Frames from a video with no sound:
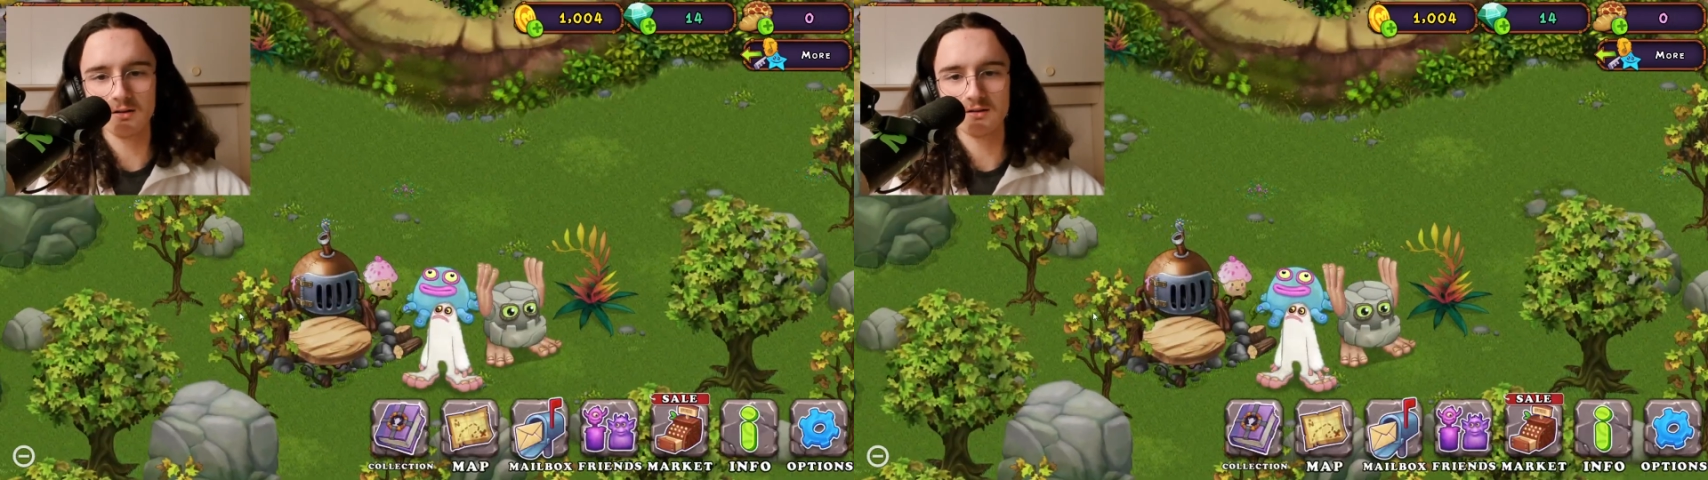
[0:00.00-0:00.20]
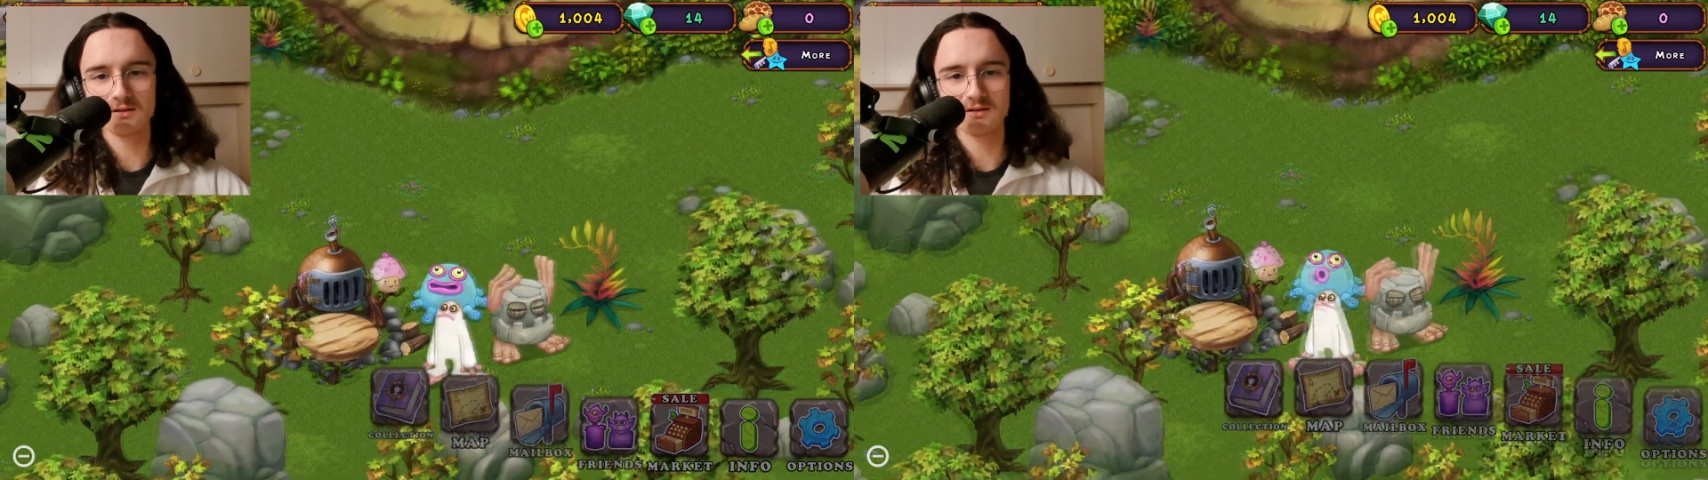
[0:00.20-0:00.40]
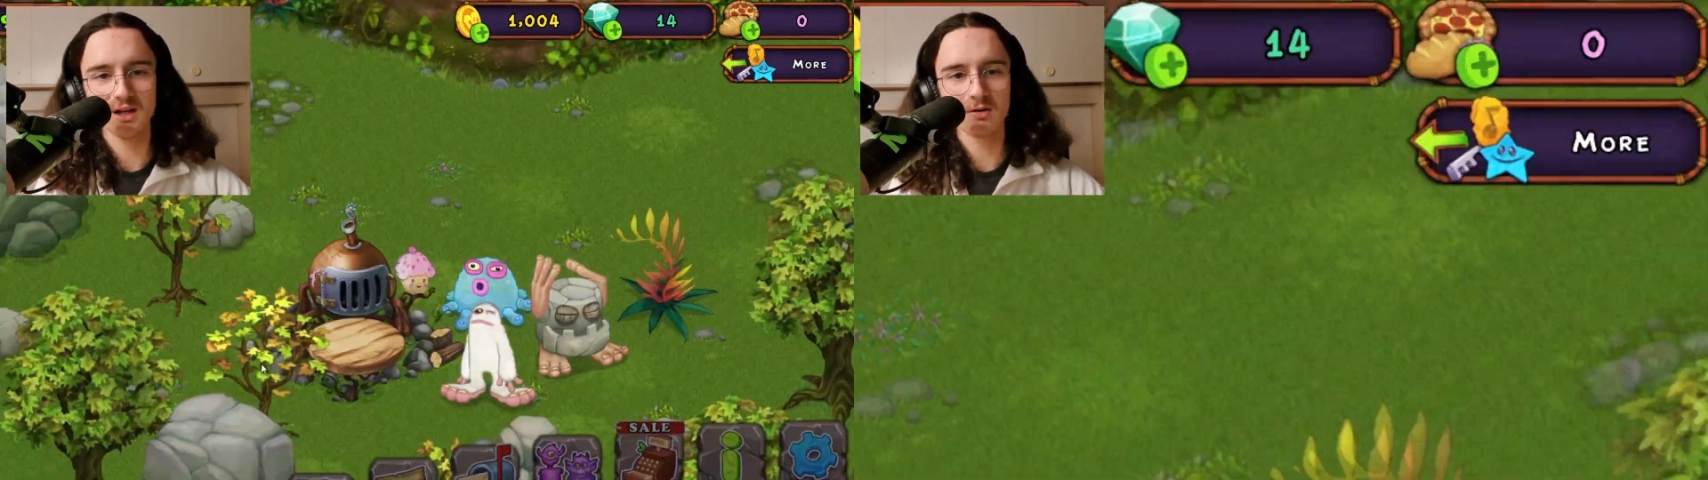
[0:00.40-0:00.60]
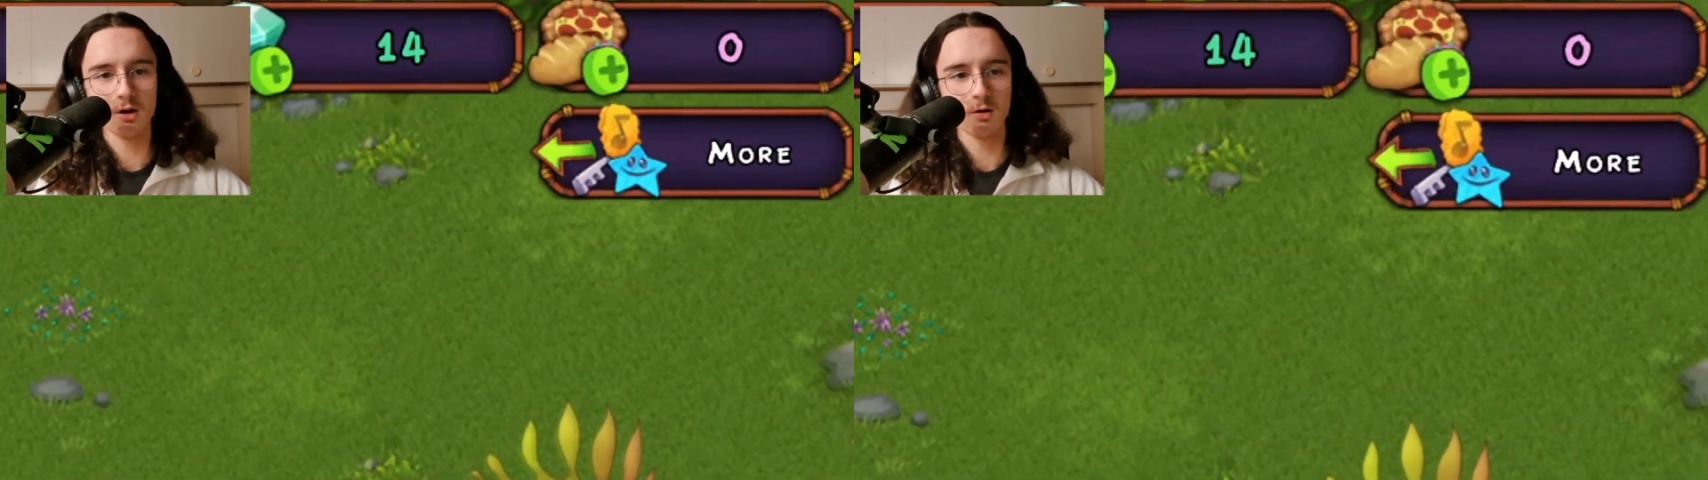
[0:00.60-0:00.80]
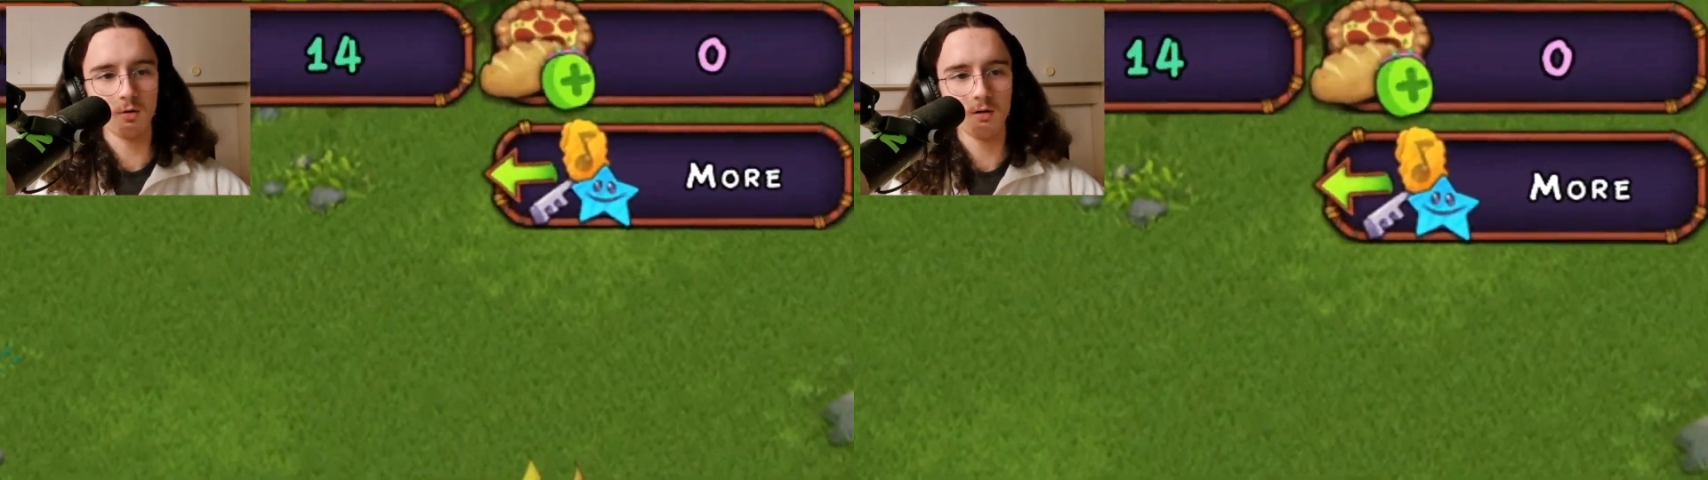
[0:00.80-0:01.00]
got
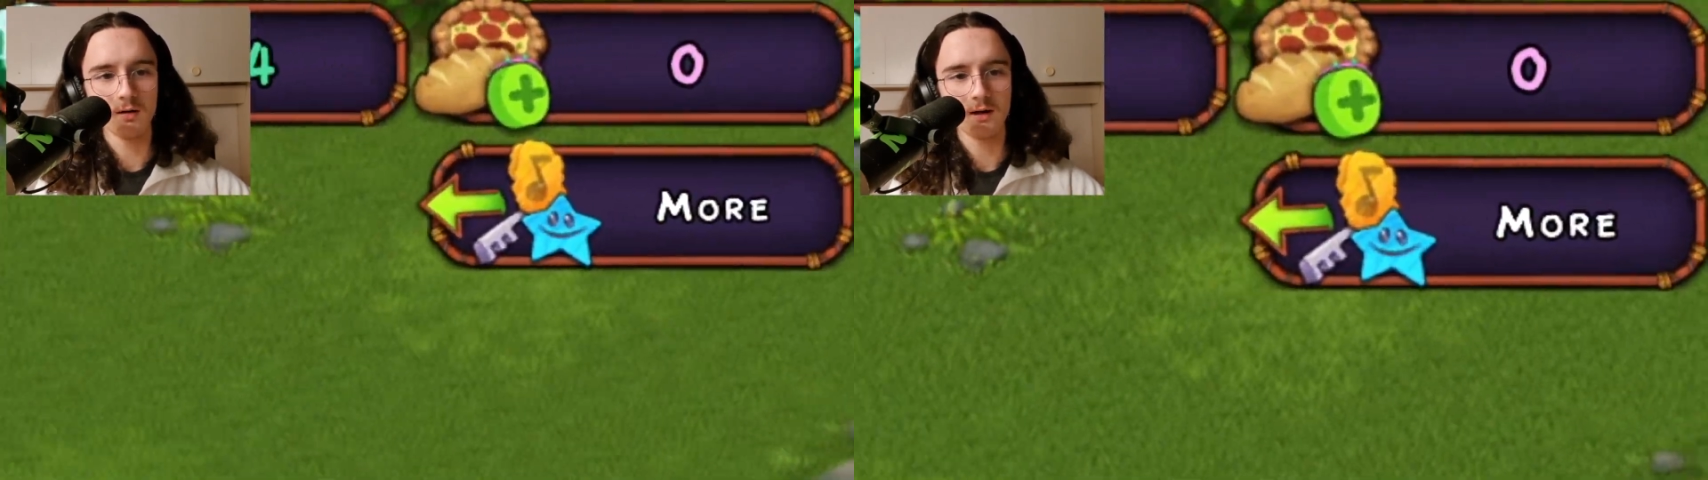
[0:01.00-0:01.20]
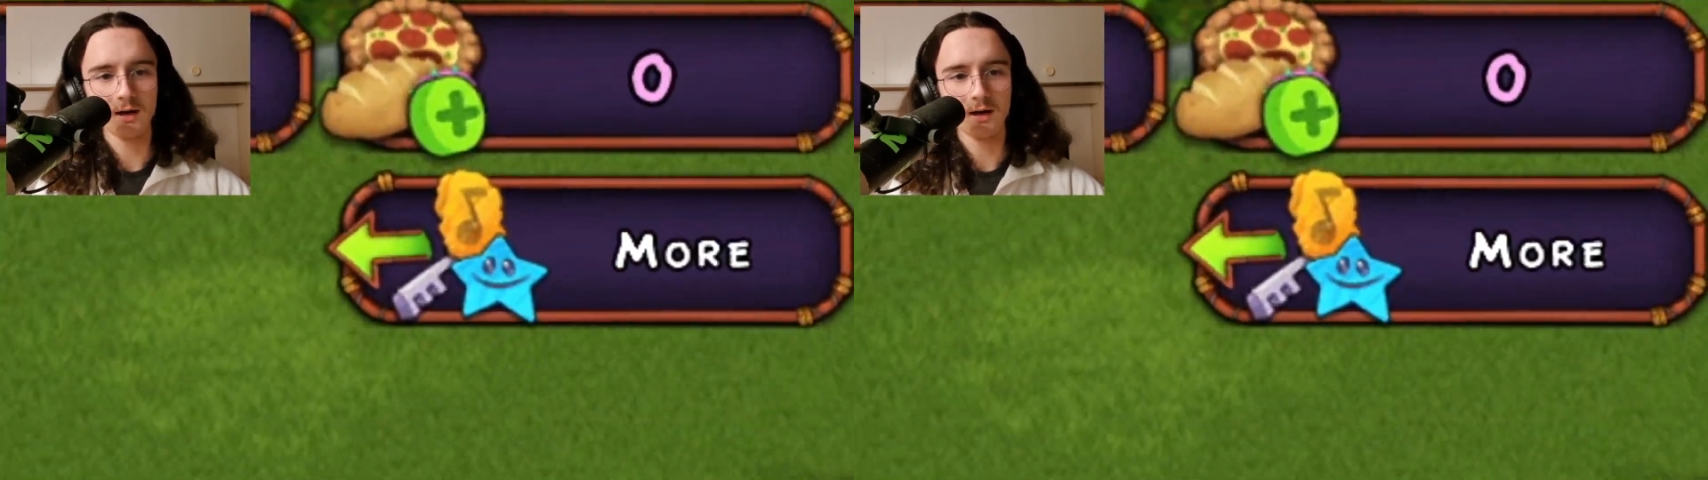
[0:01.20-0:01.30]
0.